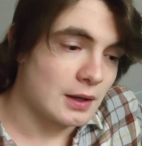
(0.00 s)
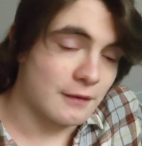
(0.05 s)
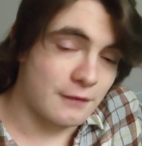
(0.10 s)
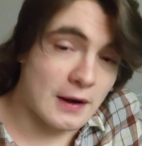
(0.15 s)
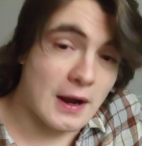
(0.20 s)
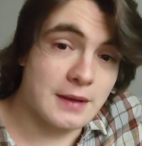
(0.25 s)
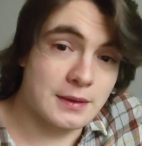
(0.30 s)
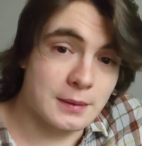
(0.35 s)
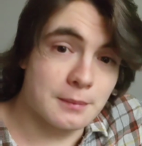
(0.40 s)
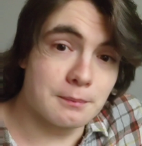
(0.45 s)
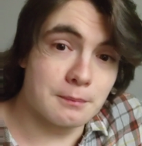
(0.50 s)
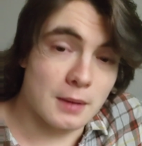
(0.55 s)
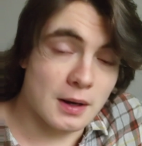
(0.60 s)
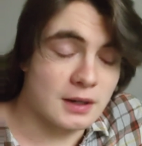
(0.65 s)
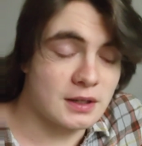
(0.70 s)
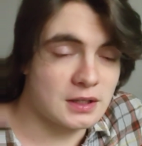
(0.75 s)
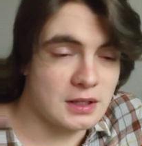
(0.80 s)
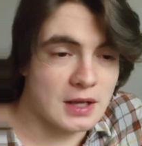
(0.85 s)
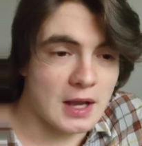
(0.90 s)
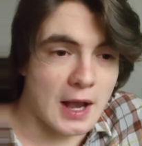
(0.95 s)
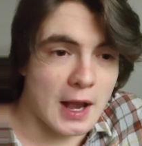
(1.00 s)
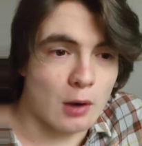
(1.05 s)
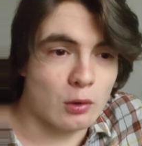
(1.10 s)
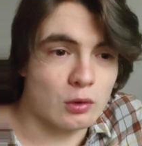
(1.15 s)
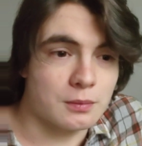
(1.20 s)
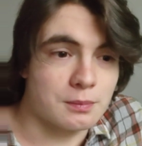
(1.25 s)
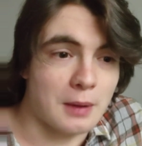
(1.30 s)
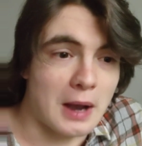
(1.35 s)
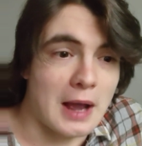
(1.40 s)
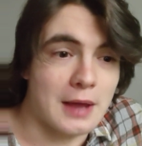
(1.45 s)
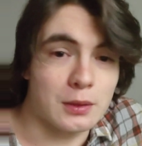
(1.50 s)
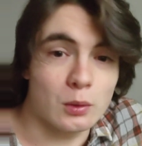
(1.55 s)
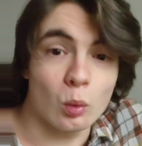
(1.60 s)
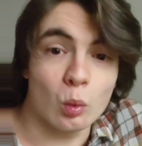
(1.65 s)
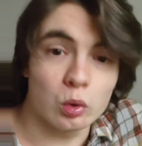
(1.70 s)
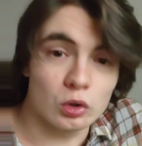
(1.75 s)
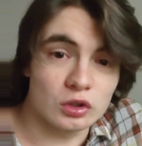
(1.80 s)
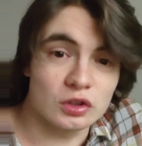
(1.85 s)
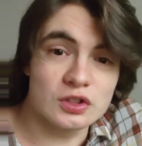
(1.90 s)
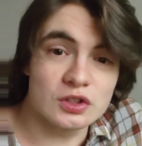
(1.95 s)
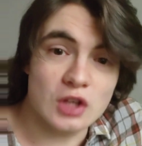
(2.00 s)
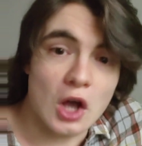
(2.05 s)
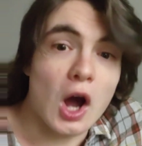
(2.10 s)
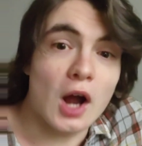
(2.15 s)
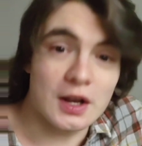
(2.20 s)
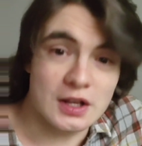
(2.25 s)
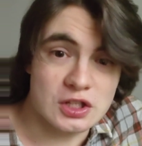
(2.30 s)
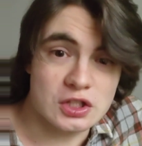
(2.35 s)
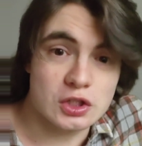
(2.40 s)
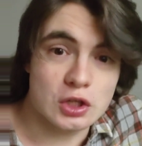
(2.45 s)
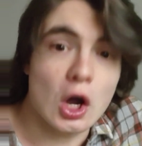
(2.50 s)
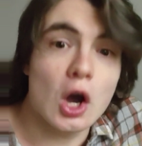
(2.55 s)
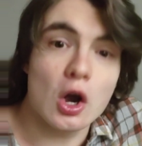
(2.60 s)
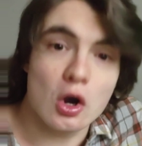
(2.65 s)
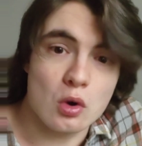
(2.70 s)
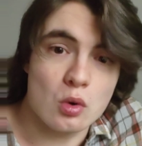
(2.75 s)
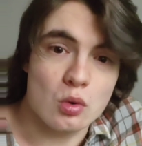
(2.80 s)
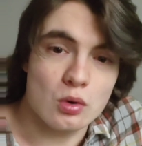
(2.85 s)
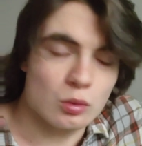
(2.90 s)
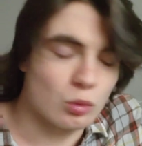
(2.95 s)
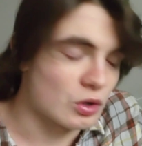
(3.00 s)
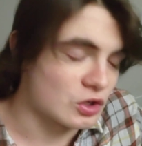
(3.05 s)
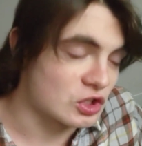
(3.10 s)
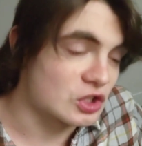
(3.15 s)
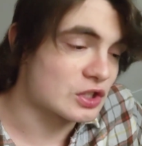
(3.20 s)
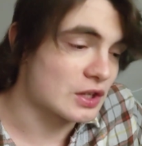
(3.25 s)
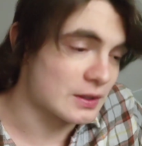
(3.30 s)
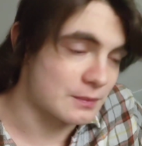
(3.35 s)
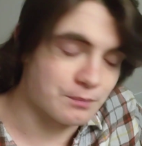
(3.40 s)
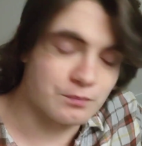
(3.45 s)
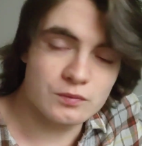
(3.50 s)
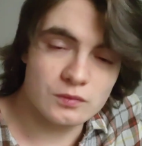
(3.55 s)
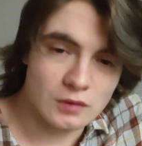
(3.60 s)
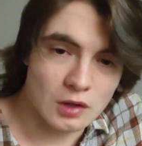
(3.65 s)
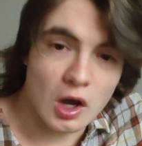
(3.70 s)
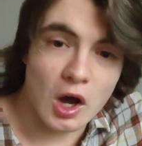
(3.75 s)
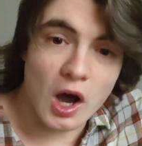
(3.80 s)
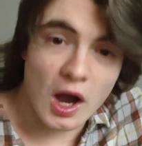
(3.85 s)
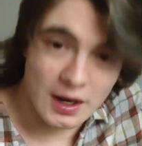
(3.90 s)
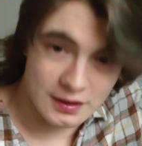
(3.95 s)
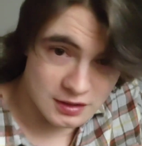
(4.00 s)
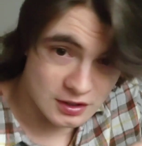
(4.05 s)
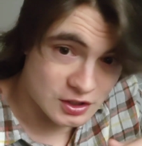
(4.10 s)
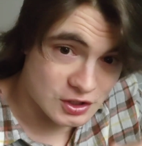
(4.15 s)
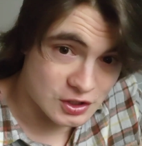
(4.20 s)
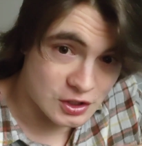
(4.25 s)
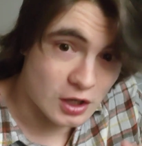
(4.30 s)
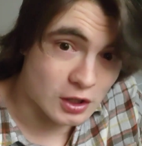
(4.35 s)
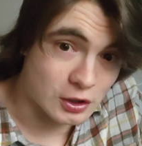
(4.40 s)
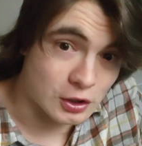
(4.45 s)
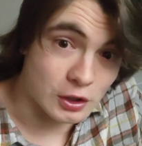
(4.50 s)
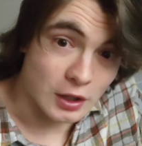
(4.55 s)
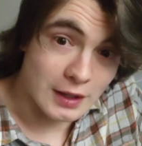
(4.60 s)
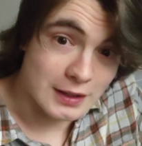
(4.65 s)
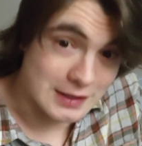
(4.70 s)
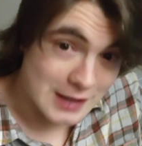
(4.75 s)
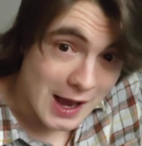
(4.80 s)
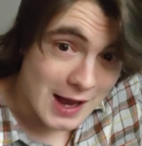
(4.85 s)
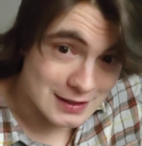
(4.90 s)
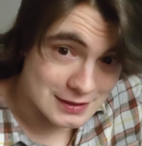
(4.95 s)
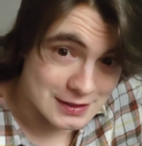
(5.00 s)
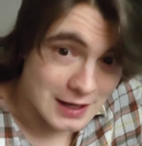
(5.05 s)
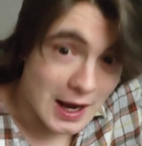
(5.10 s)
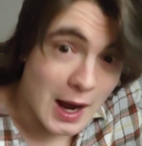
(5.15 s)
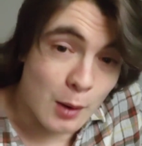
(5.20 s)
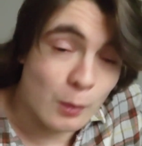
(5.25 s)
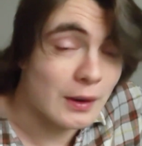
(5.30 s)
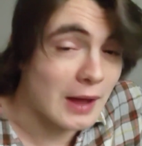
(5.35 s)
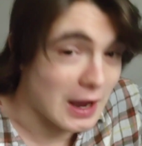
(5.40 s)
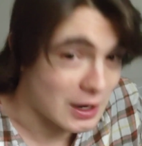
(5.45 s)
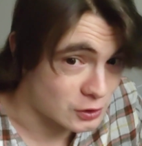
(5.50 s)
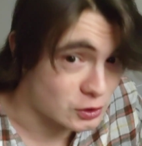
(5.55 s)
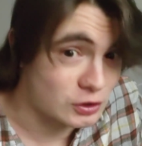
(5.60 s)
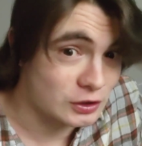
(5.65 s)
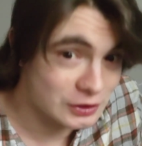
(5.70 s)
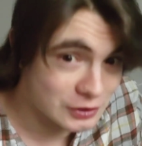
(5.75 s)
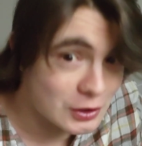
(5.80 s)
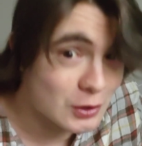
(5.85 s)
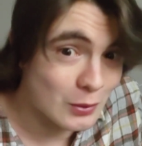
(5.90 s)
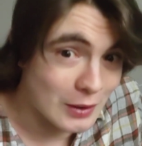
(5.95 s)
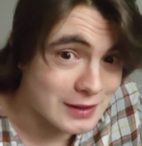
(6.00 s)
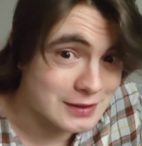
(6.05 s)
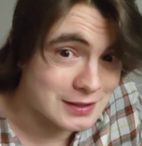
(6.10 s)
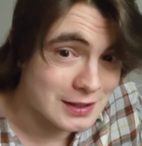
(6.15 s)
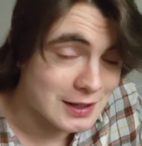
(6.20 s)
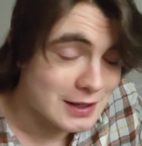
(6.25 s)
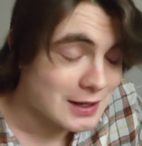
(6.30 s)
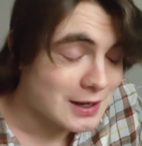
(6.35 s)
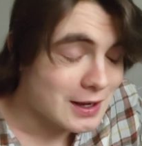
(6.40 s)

If I had the money, I would buy the world's hottest toe, which is a hot sucker. Yes, I would actually do it.